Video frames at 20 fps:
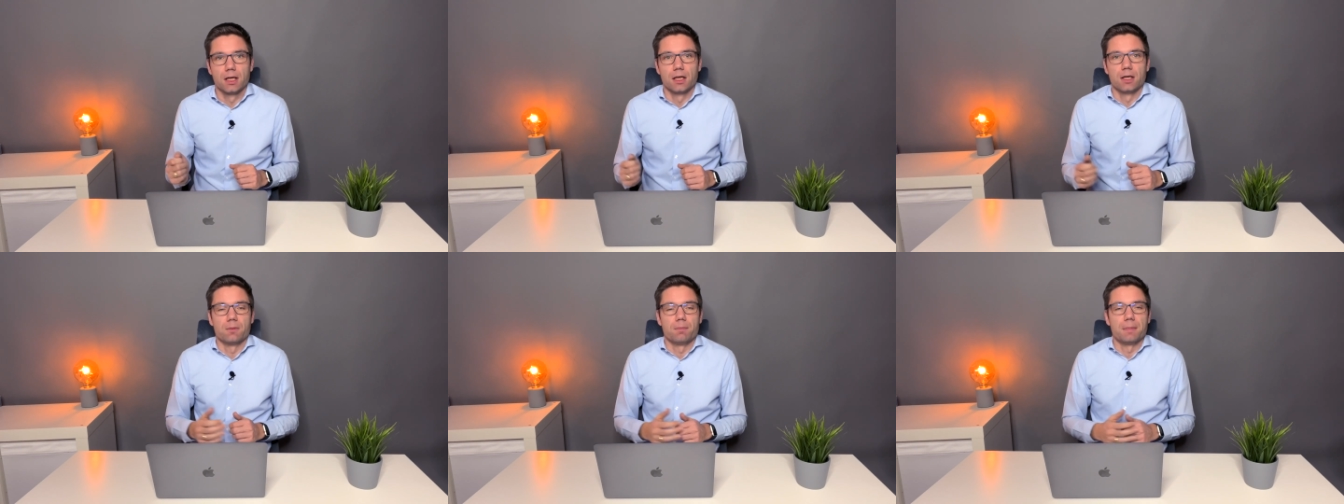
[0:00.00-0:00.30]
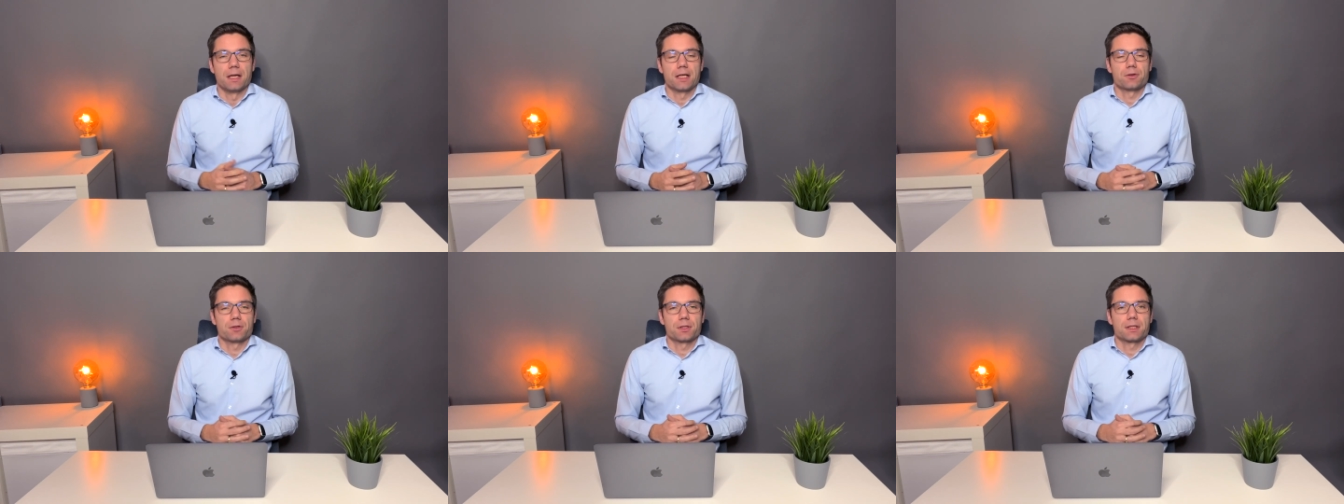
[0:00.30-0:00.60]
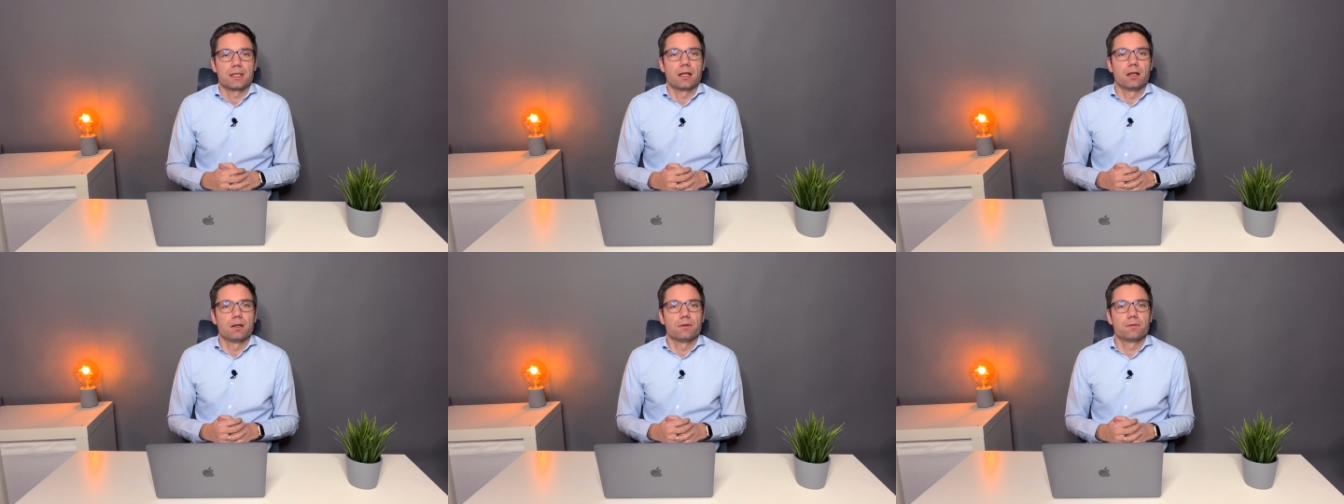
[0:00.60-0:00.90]
make
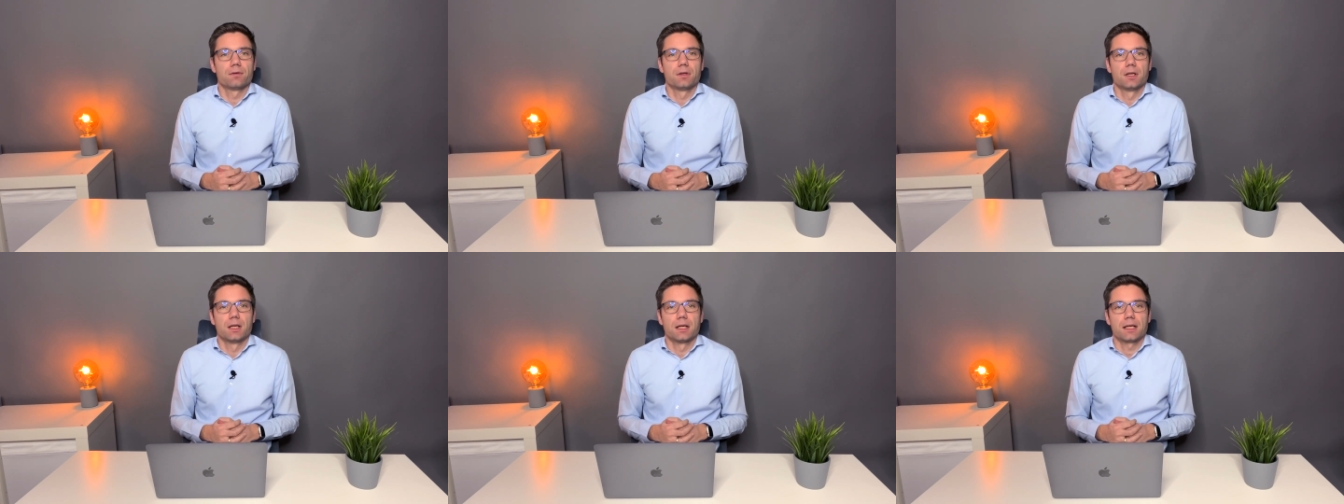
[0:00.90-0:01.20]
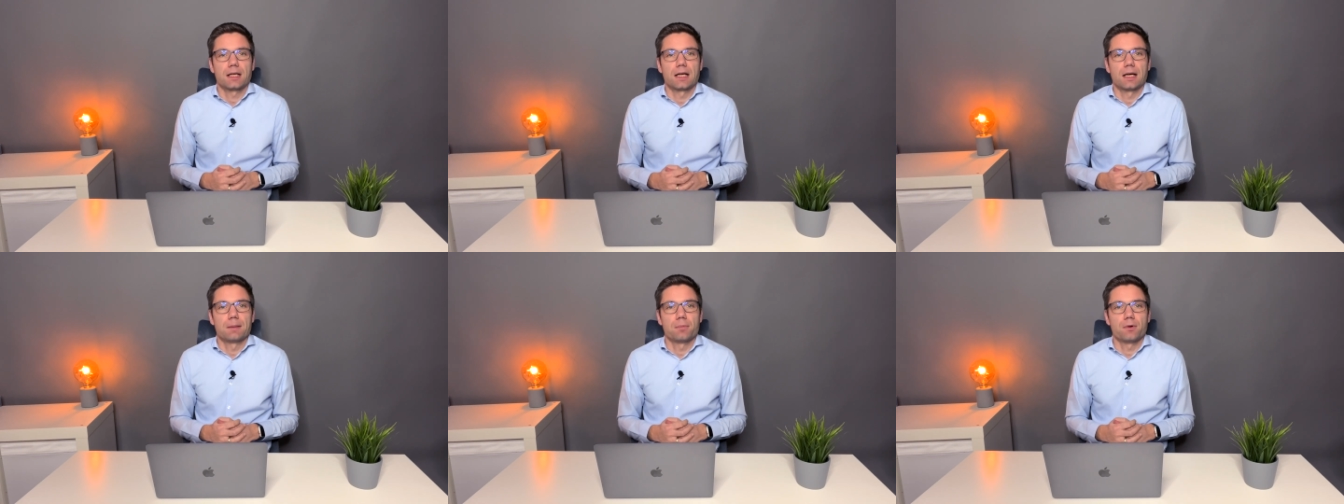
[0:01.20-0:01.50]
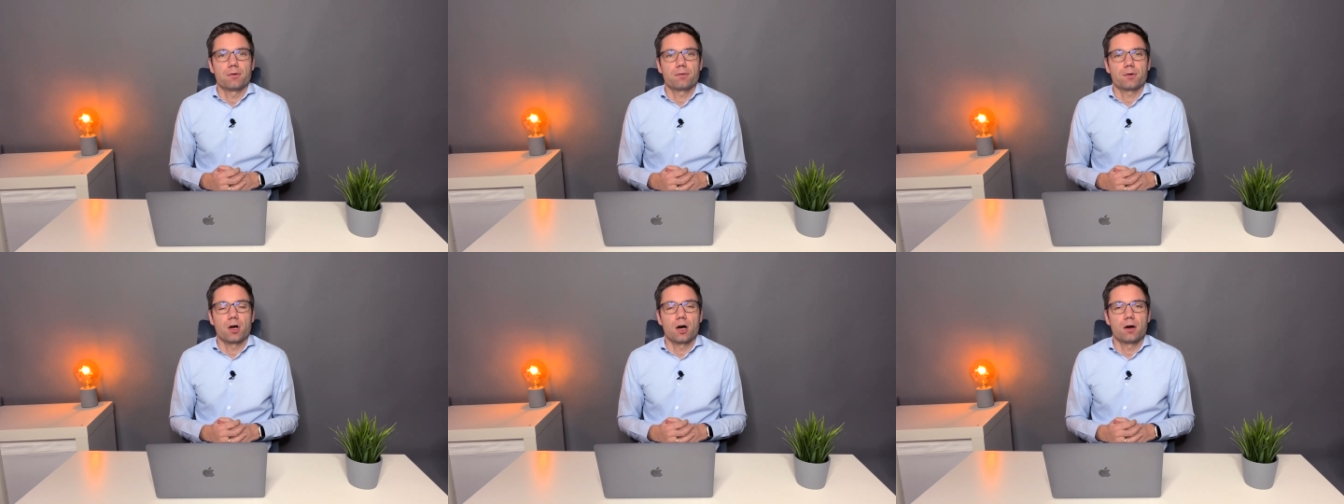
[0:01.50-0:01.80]
yourself a cup
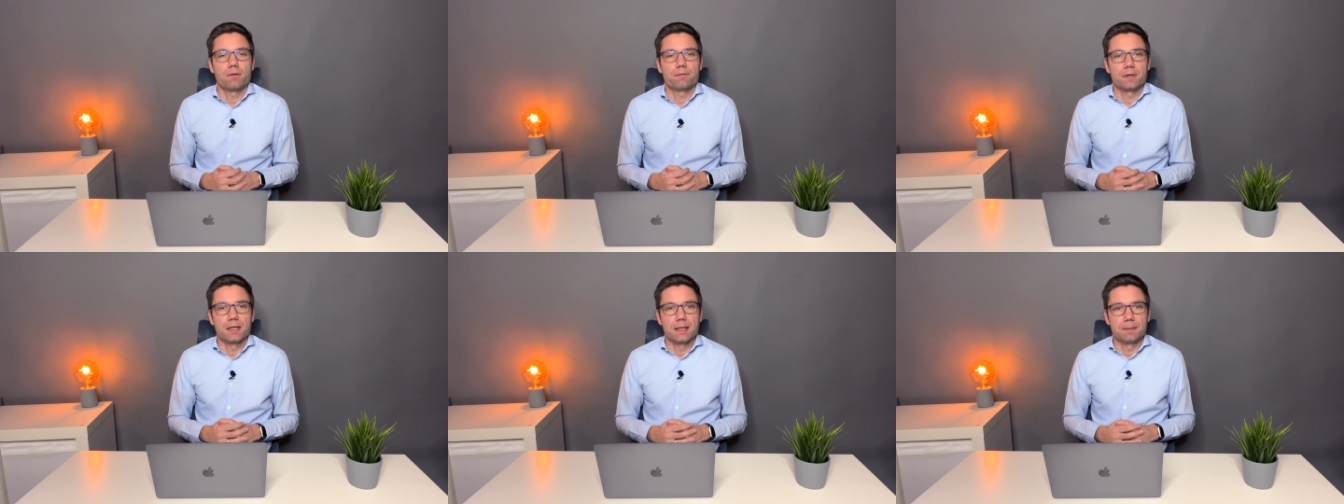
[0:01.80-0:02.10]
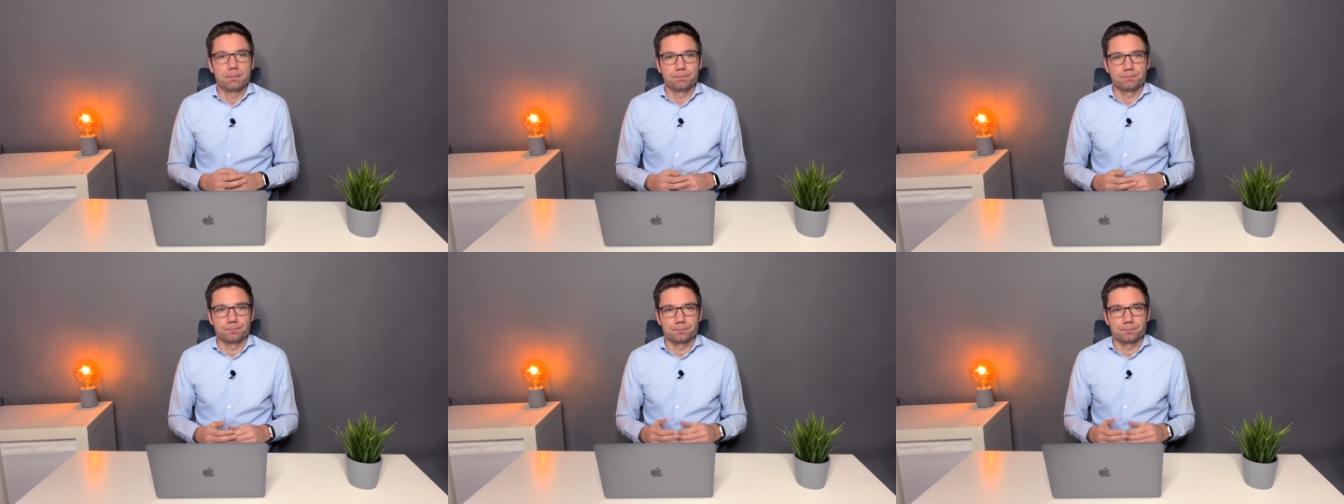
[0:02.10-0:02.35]
of coffee,